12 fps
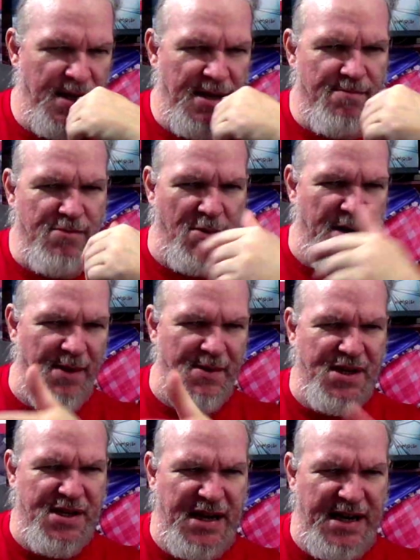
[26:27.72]
But when I was
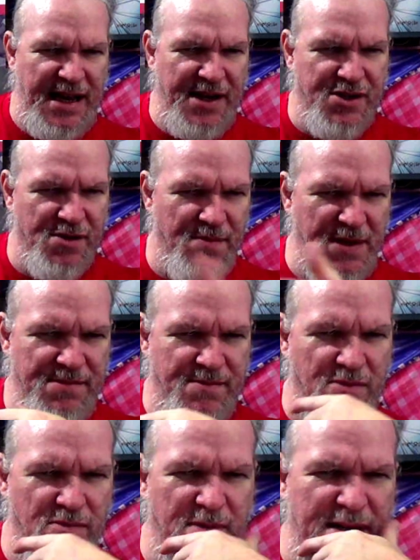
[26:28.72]
a teenager, we
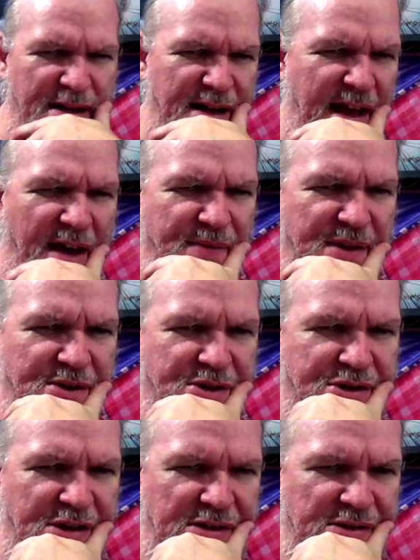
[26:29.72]
didn't have this
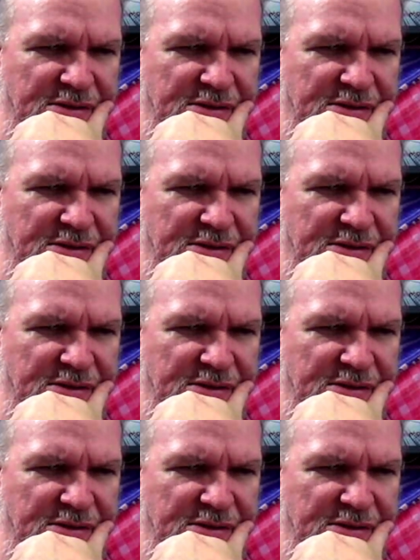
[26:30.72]
shit.